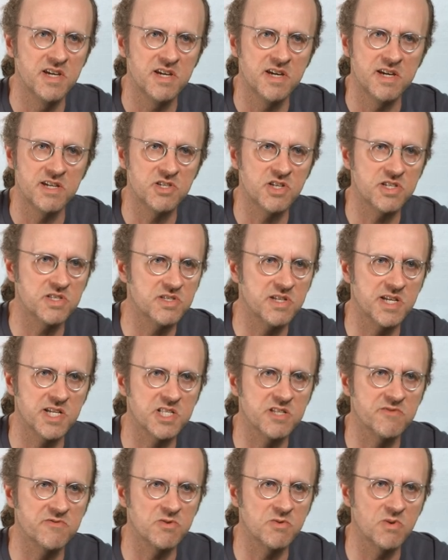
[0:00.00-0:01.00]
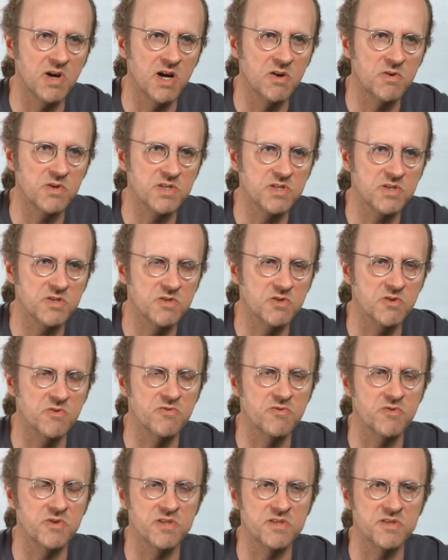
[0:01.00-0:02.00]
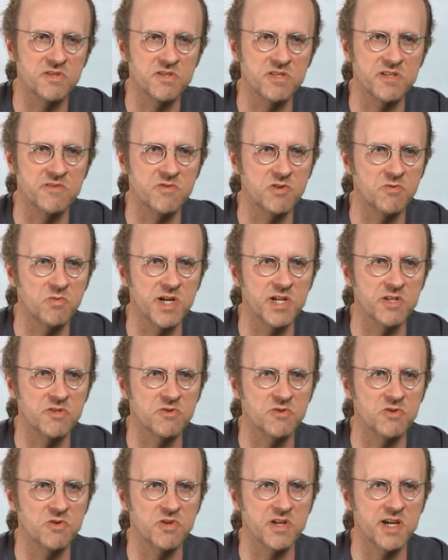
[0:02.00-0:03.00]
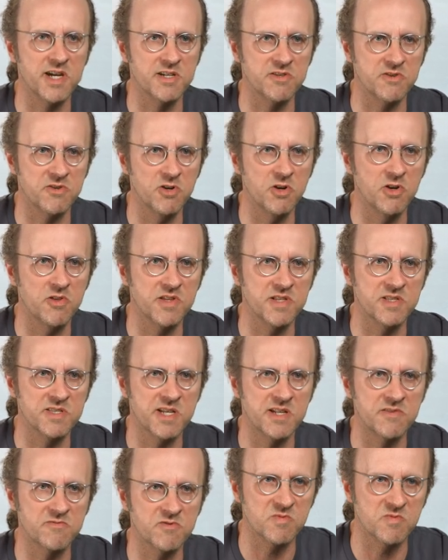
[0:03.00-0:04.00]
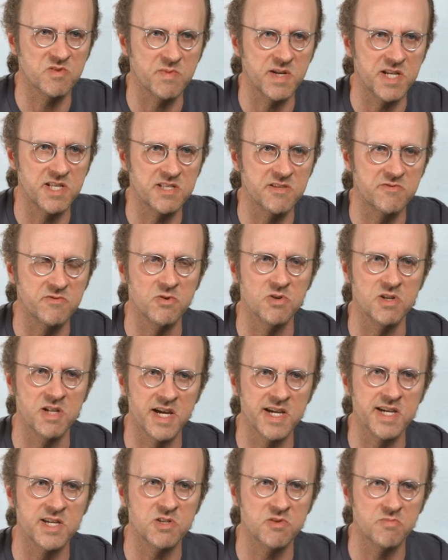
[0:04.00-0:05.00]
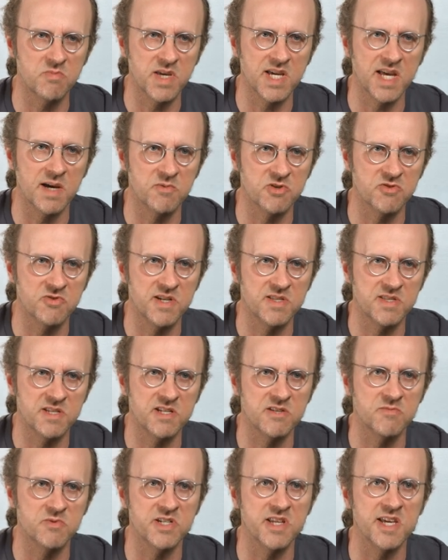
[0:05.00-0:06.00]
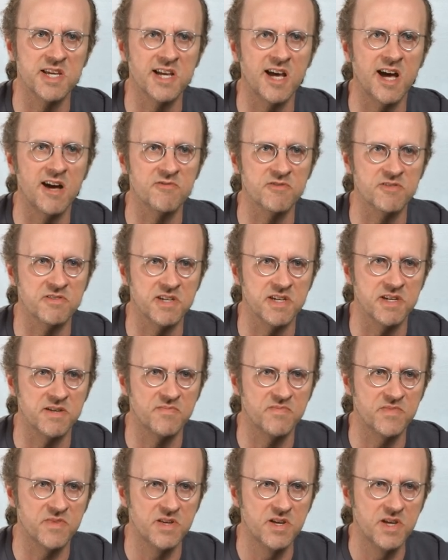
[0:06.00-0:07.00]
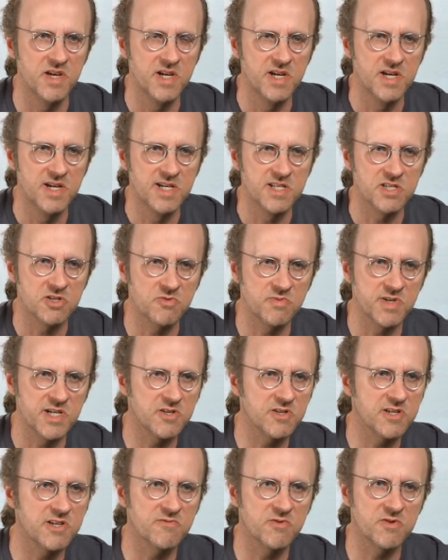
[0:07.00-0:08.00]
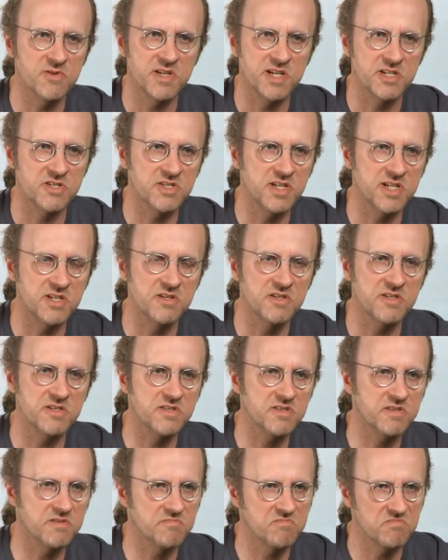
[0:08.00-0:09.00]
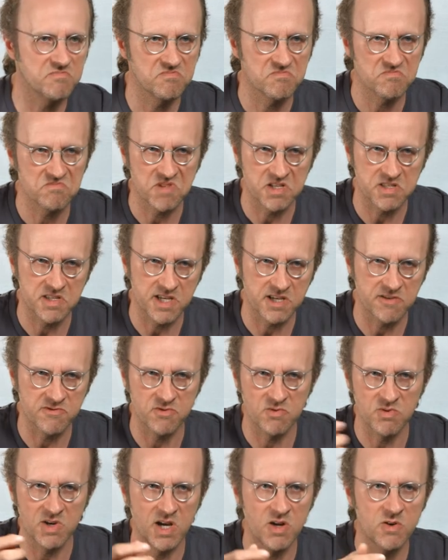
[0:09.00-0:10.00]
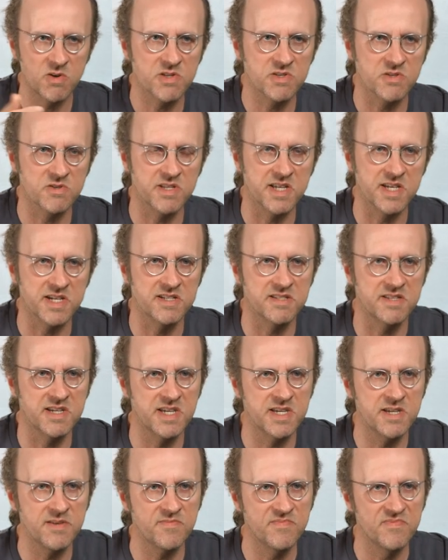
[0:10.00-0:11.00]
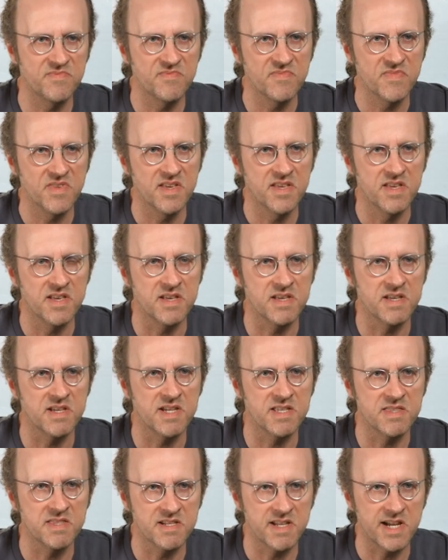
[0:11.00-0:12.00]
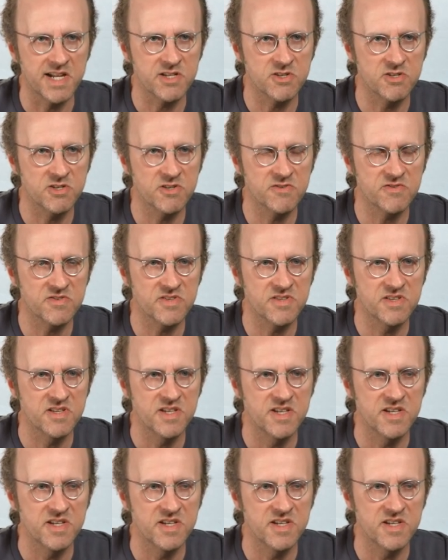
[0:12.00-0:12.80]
It just takes a few hours. So for instance, if you were to look at Earth and Sun space, if you were lucky to pick up a transit, it would take half a day. So we're looking for such signals that take a few hours or take a day in the light curves.